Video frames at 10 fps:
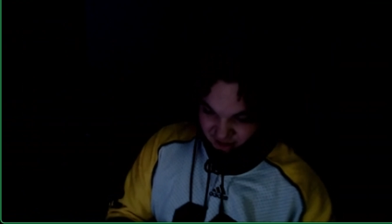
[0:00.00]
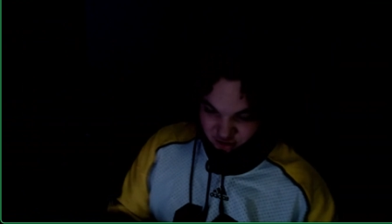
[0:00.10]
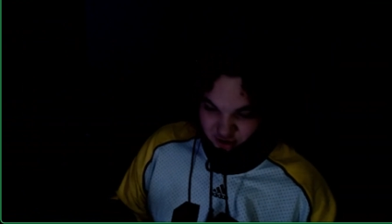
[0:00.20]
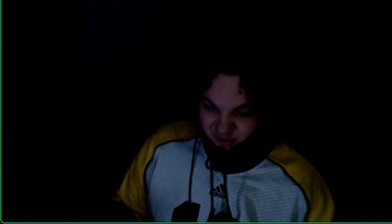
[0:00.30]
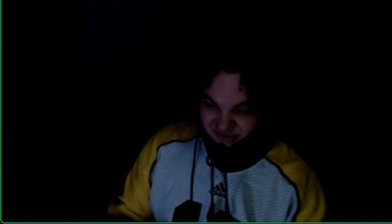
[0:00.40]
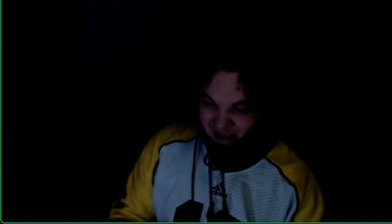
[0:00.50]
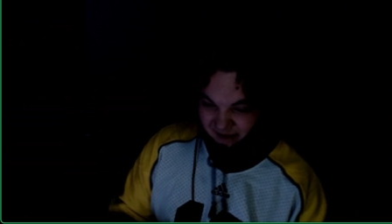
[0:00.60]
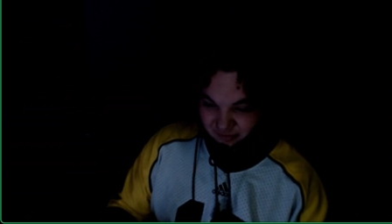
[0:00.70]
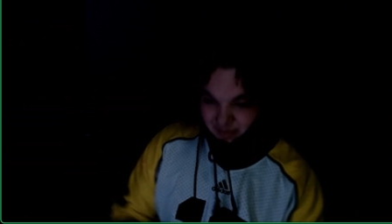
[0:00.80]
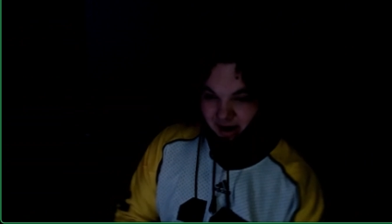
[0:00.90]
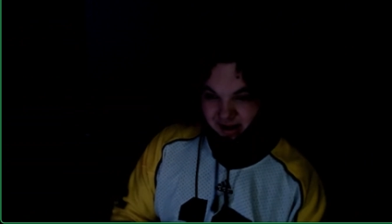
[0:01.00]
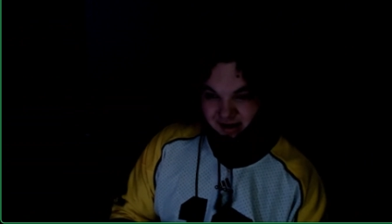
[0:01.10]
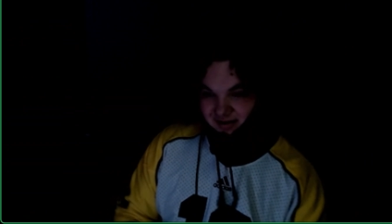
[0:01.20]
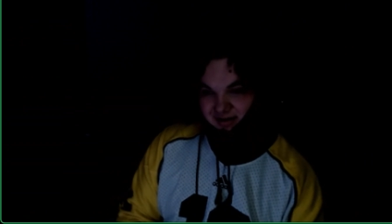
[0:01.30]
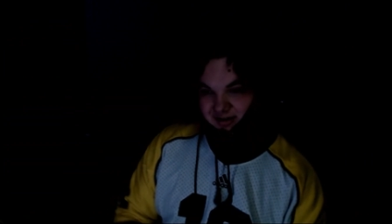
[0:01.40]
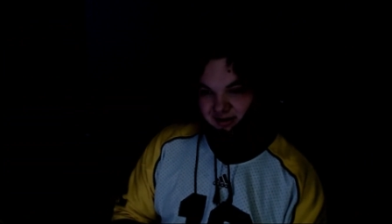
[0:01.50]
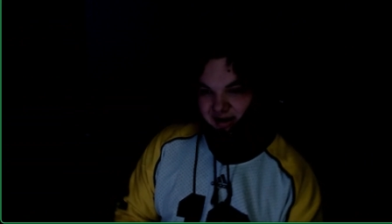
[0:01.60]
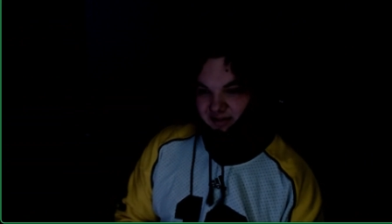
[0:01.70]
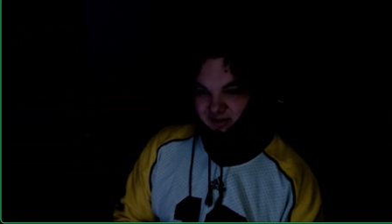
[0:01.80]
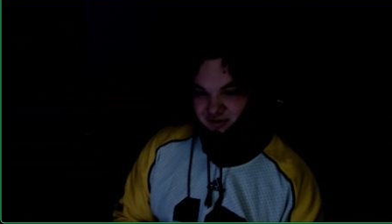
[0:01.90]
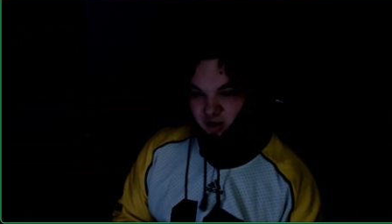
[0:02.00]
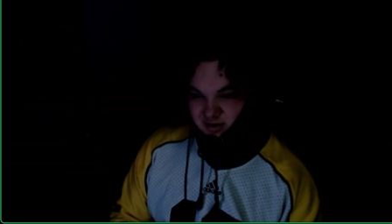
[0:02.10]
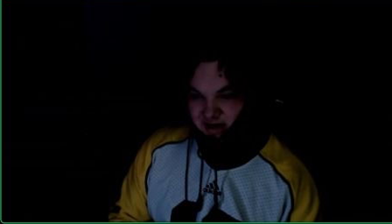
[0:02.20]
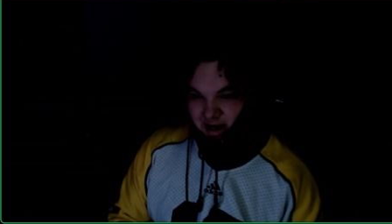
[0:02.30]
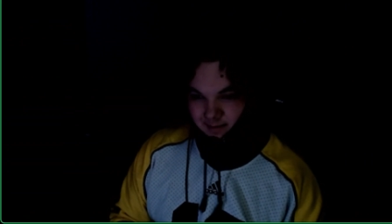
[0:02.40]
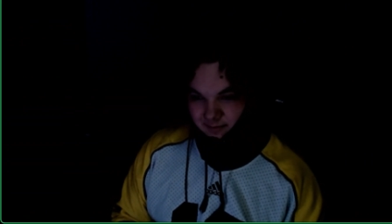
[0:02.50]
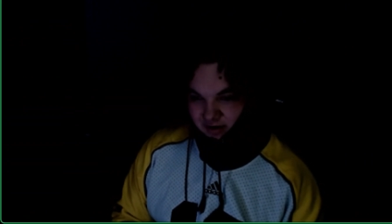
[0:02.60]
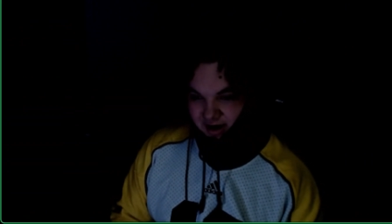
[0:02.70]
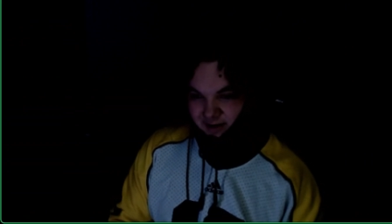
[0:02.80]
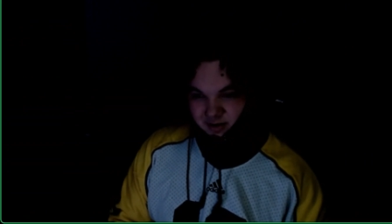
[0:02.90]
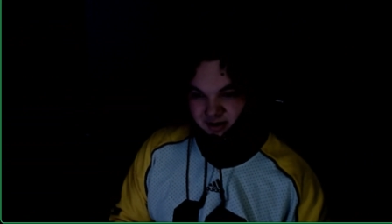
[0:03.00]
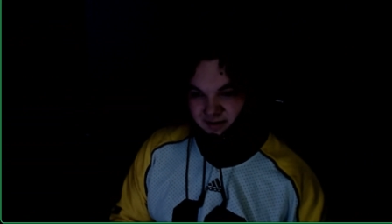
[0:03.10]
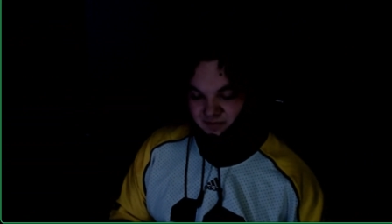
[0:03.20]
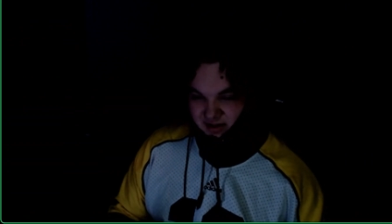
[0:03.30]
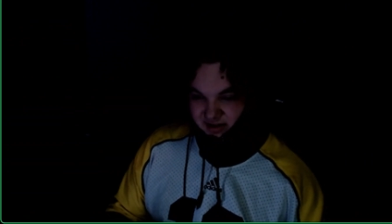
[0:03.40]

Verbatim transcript: introduce everybody and there's mm-hmm. no time for anyone.